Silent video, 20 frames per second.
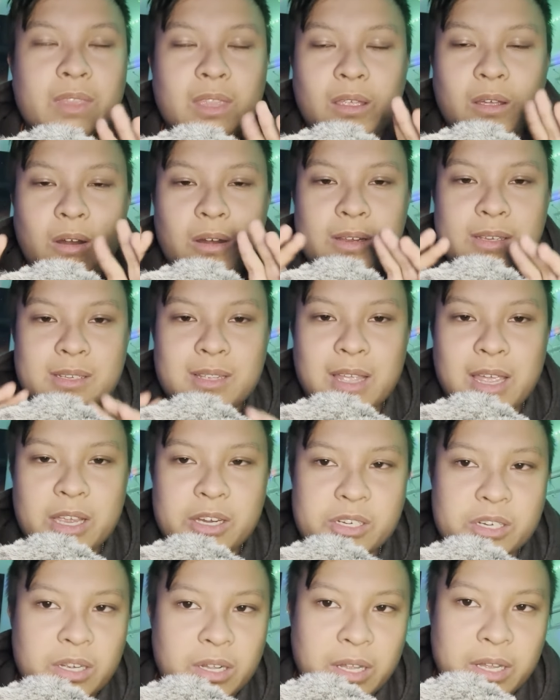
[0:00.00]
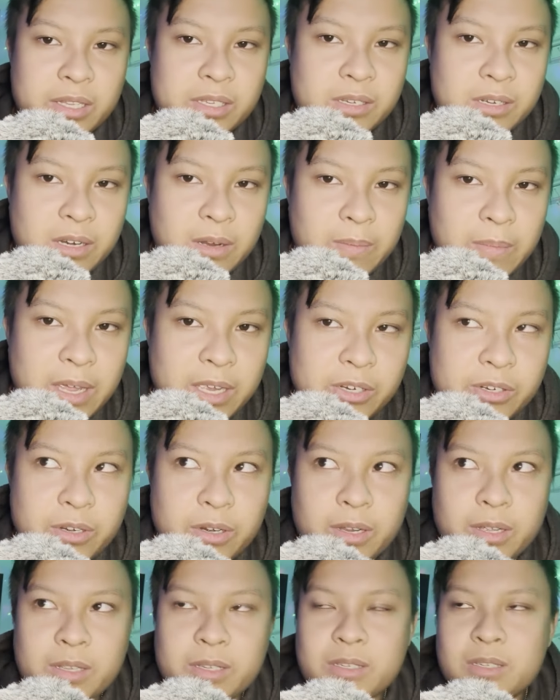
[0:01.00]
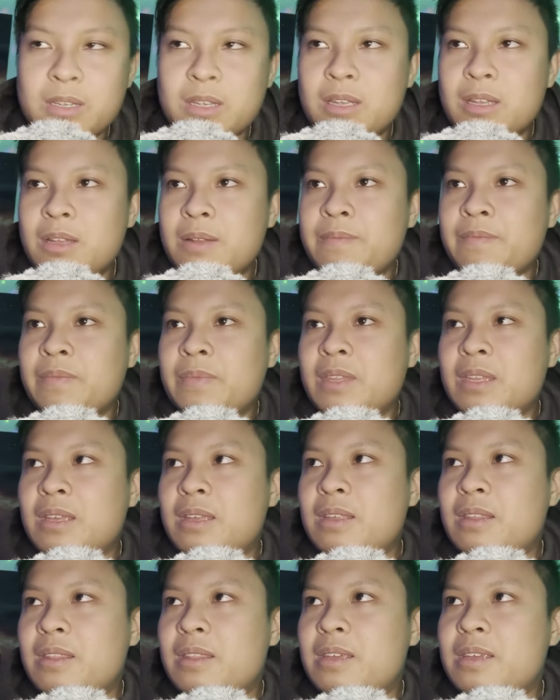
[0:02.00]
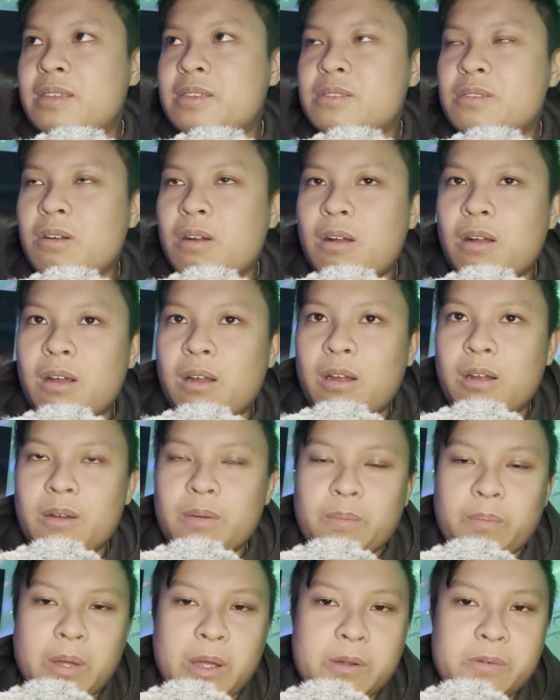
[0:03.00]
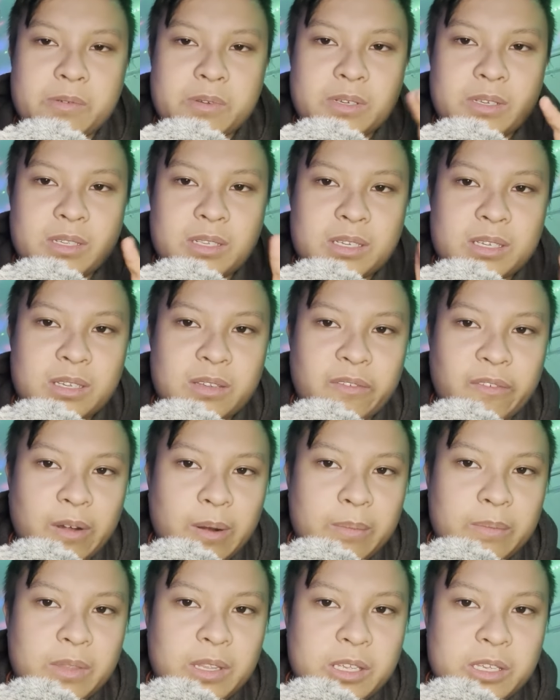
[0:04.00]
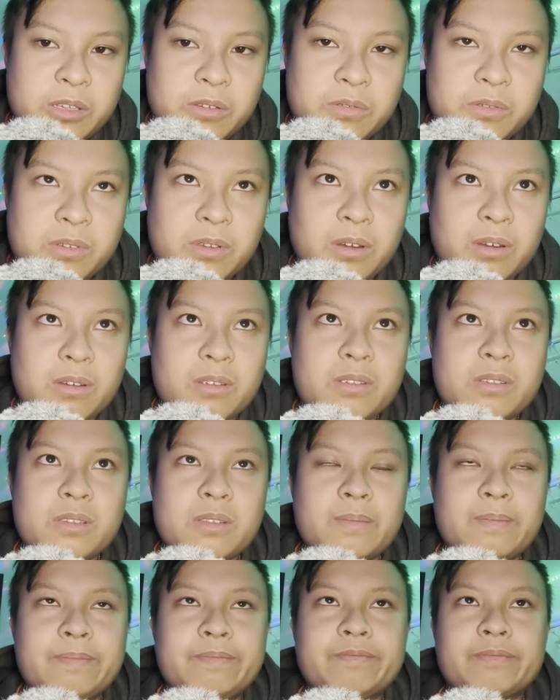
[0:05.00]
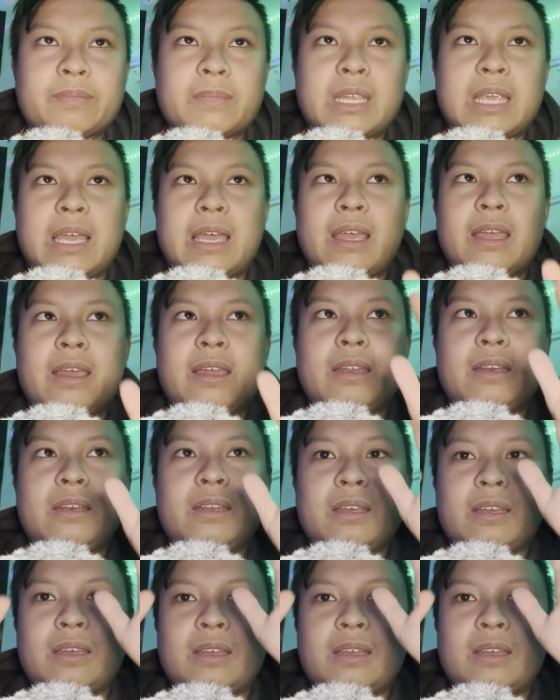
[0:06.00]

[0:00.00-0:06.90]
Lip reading: r/glitch in the matrix. These are posts from the users, and